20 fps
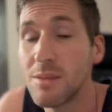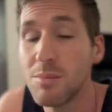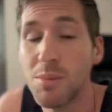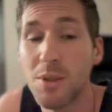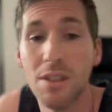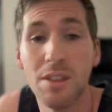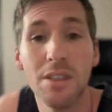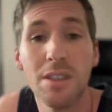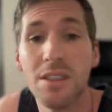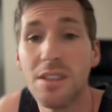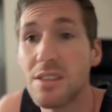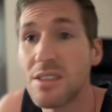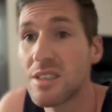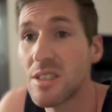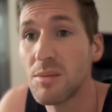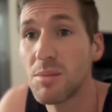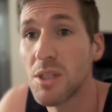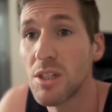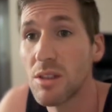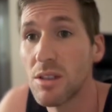but it's
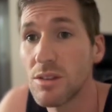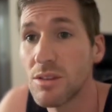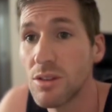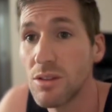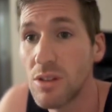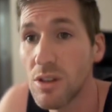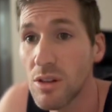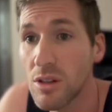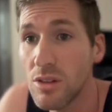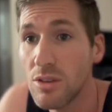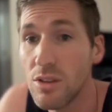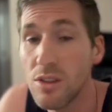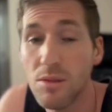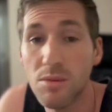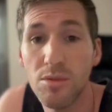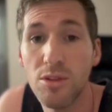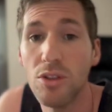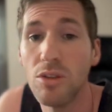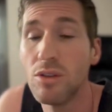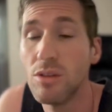typical to include them,
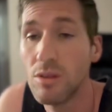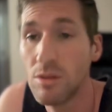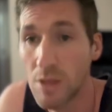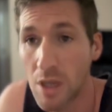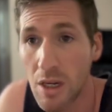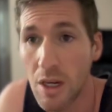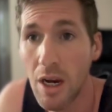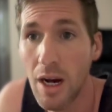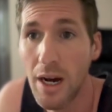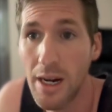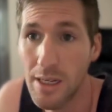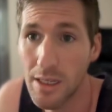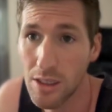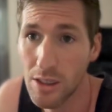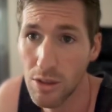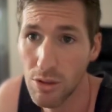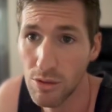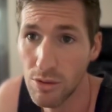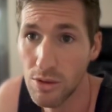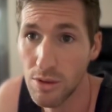so I
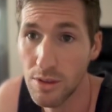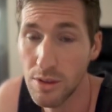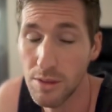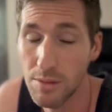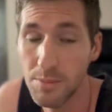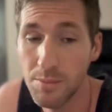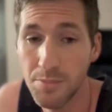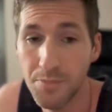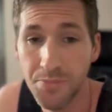included them.